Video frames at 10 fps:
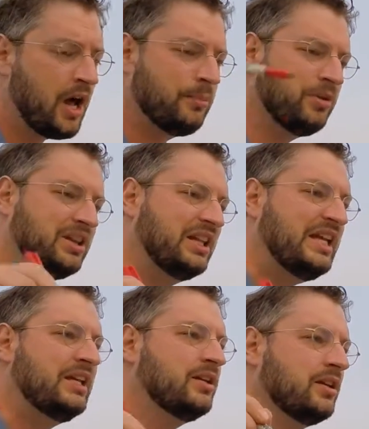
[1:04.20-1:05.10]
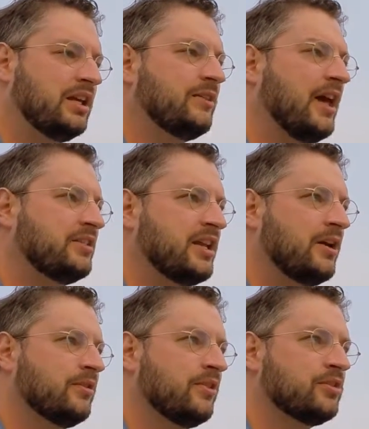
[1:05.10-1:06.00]
I'll put a link in that
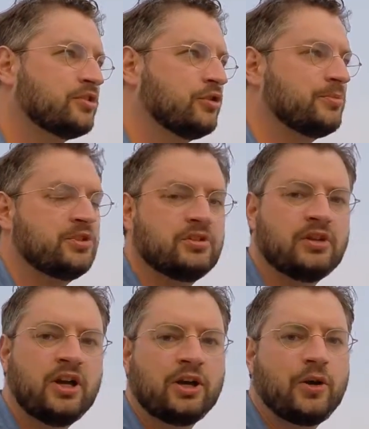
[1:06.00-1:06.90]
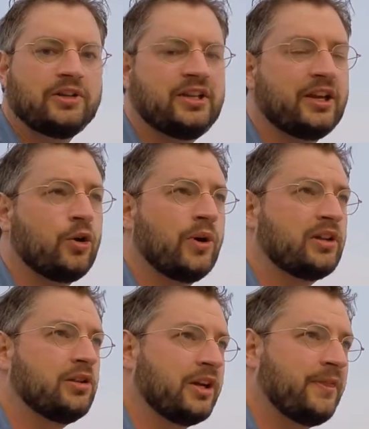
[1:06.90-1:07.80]
down in the description. Go ahead and take a quick
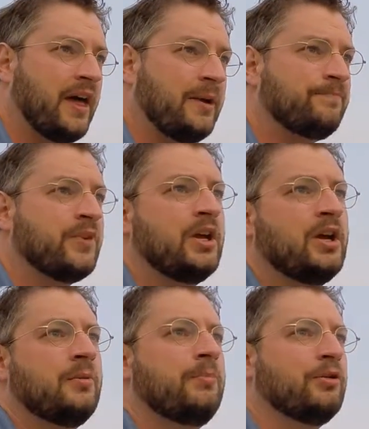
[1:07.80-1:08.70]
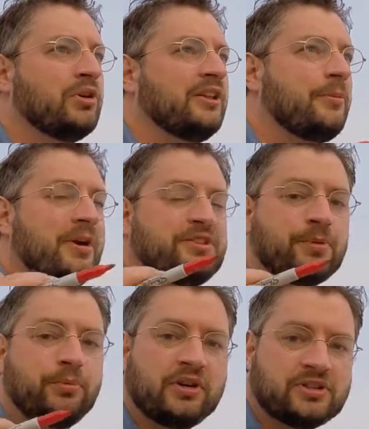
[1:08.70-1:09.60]
look at that. But really the
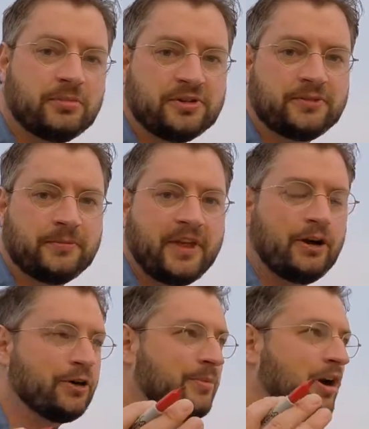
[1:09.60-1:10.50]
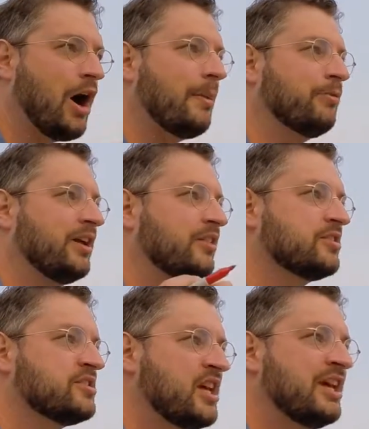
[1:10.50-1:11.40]
basic principles from that are going to be operating the
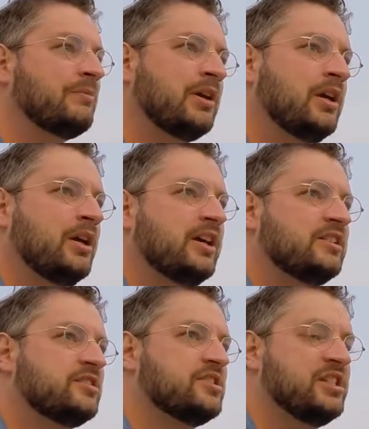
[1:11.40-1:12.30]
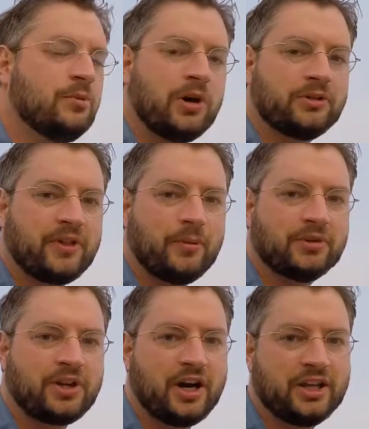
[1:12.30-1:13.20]
same in seawater that we're
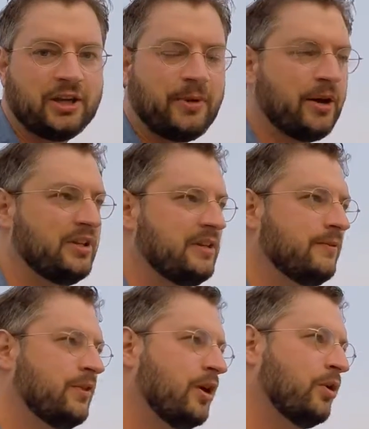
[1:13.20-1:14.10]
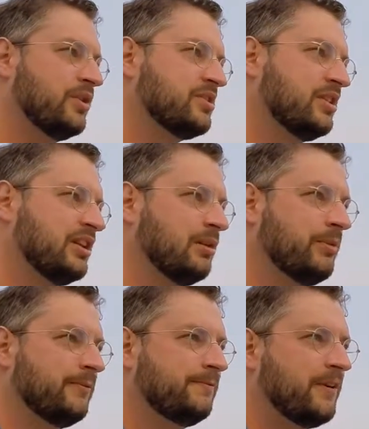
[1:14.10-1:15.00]
talking about, even though it's a little
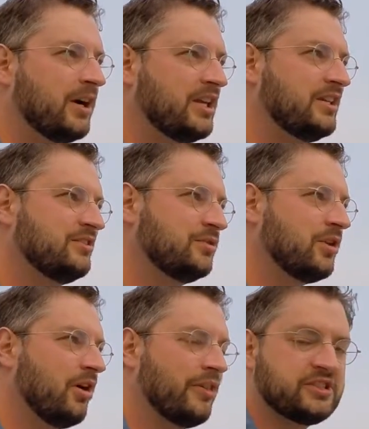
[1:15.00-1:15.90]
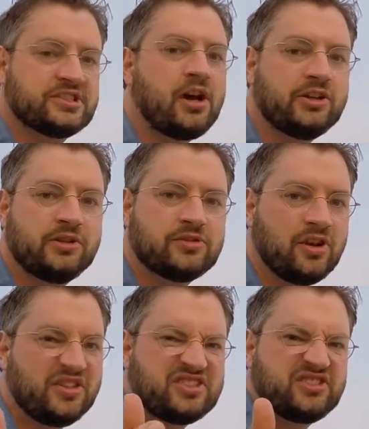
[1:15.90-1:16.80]
bit funky due to all the solutes,
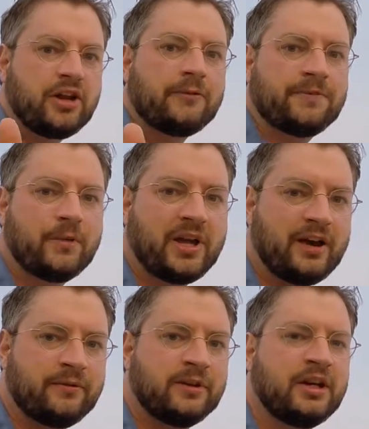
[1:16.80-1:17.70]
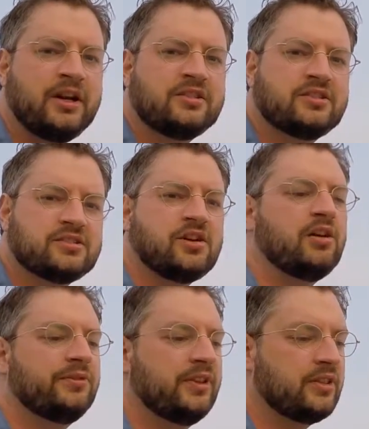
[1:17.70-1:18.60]
all the stuff that we have
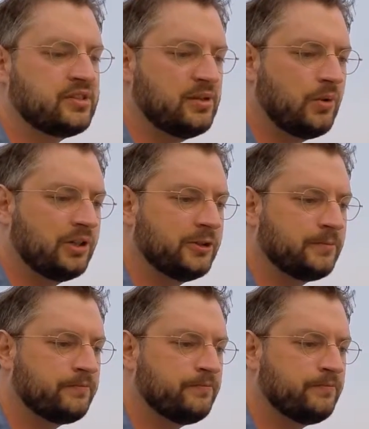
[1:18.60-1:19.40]
dissolved in the seawater.